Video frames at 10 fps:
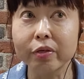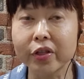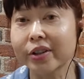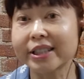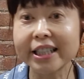
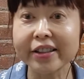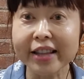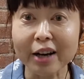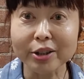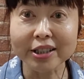
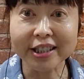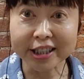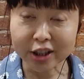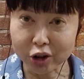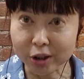
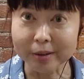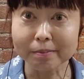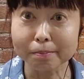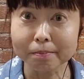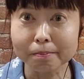13,600
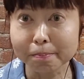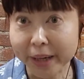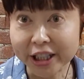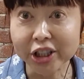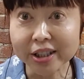
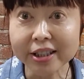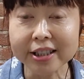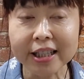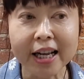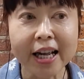patients.